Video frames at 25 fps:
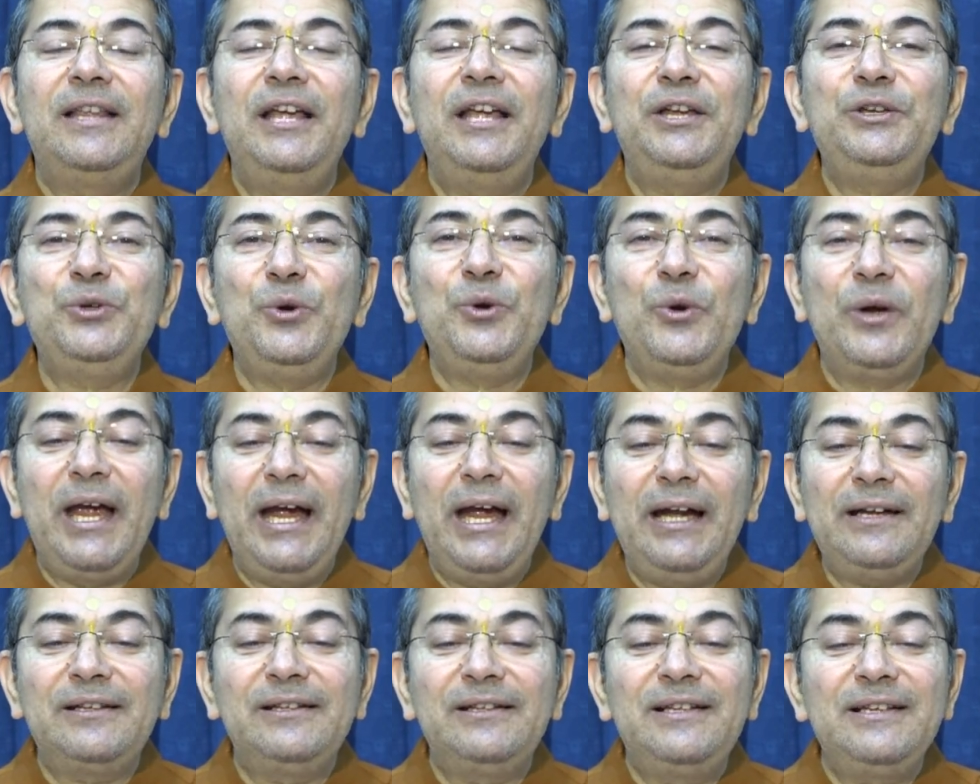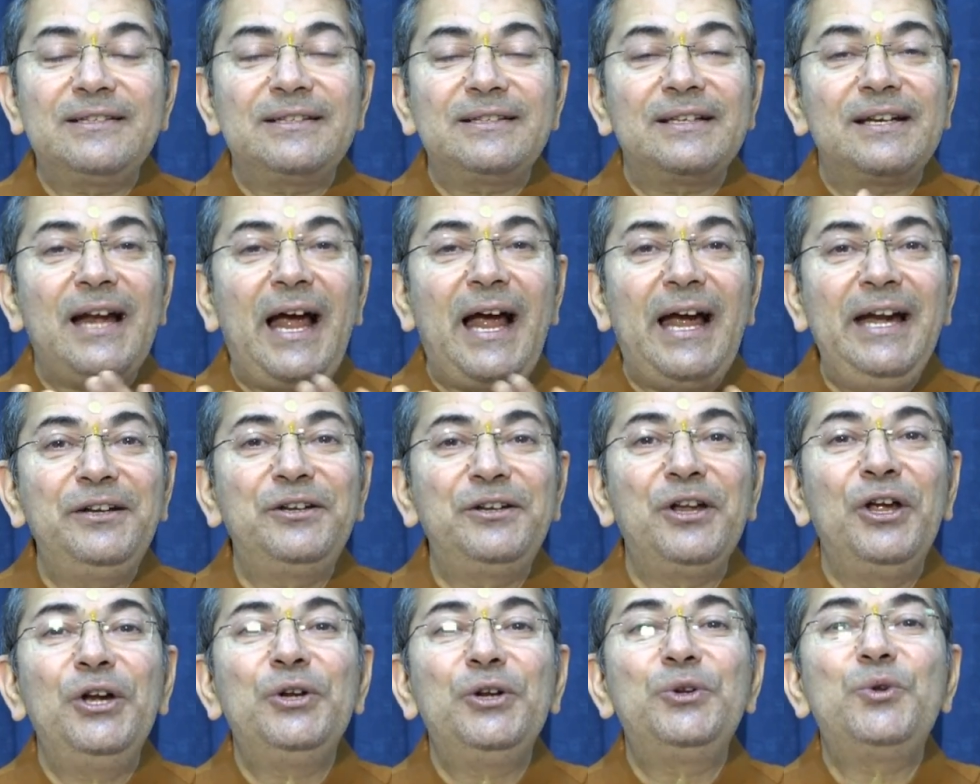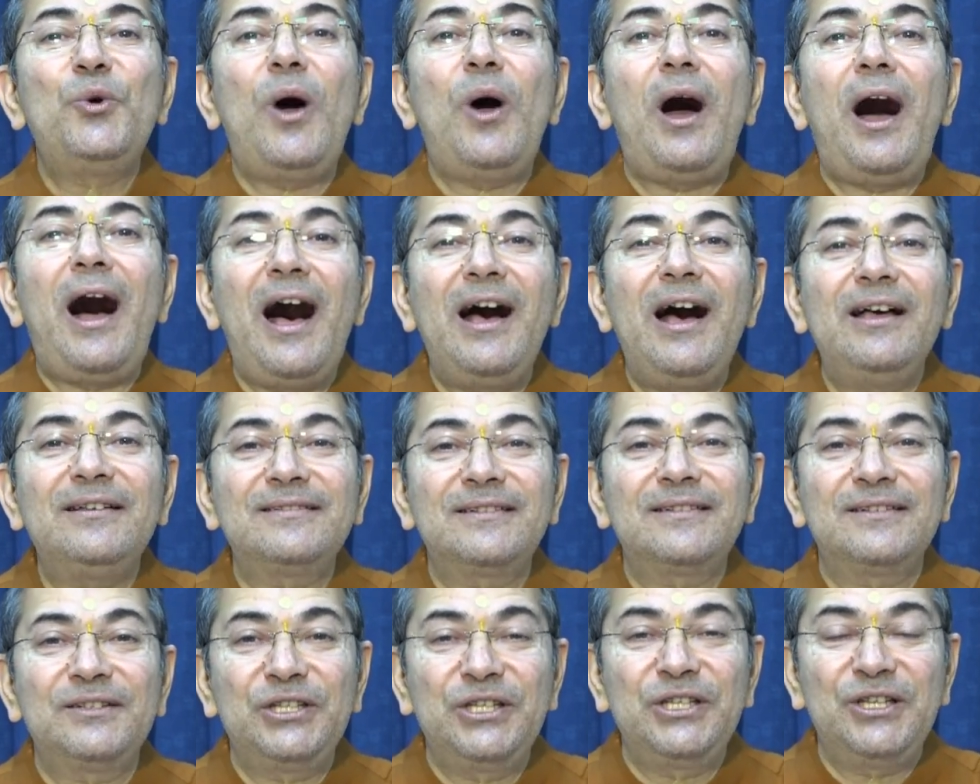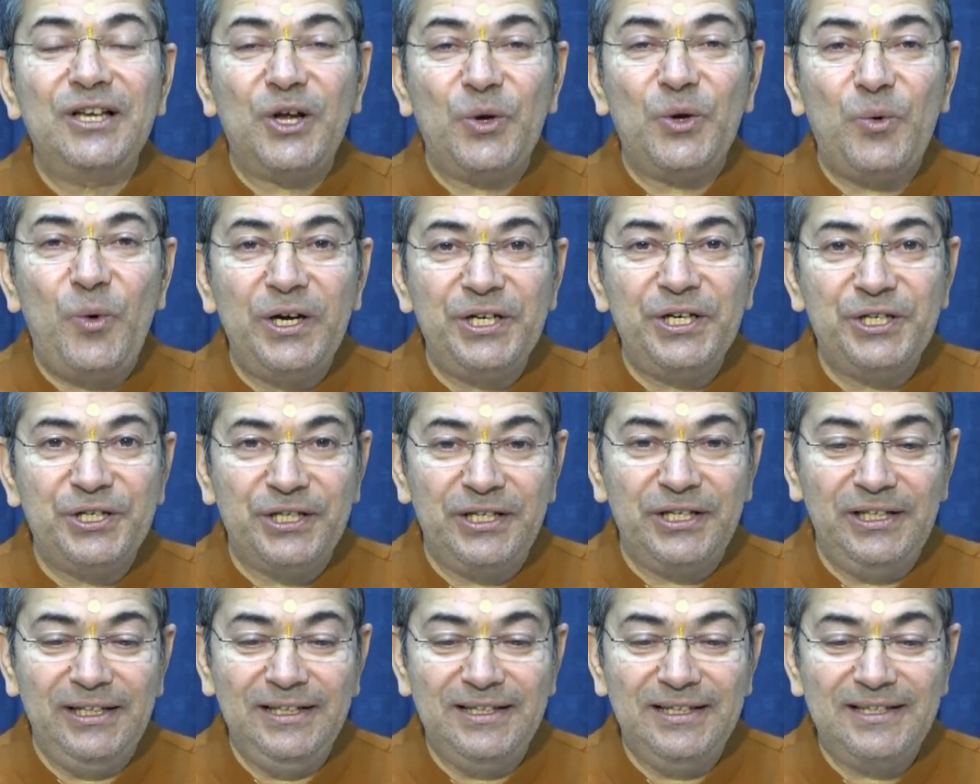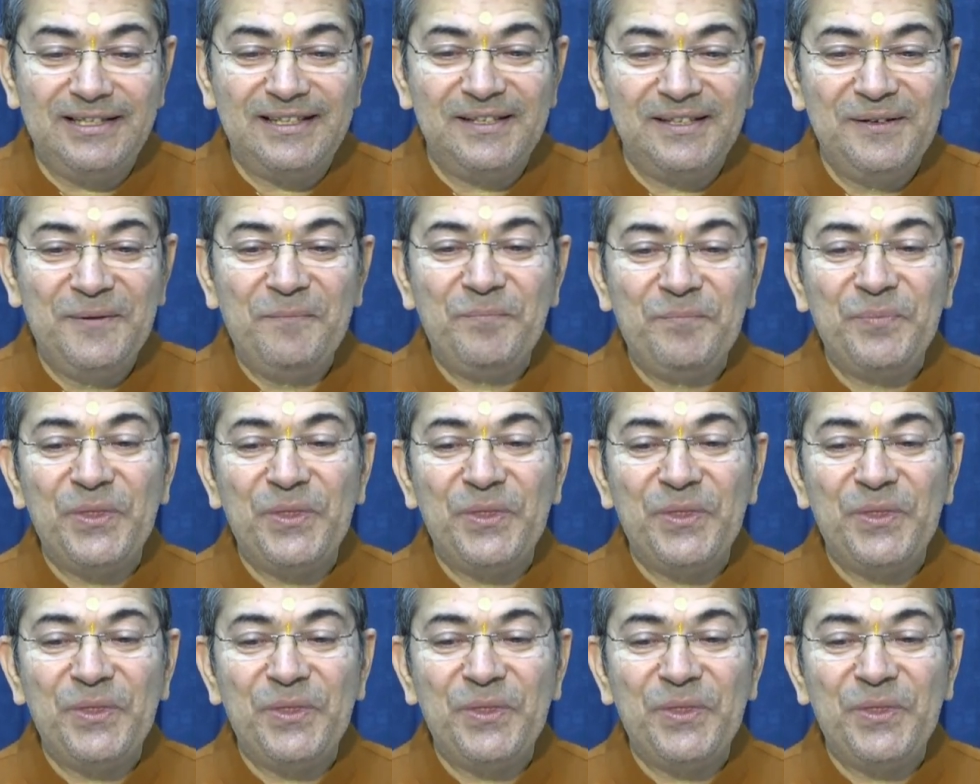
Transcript: then you get this right to ask the questions.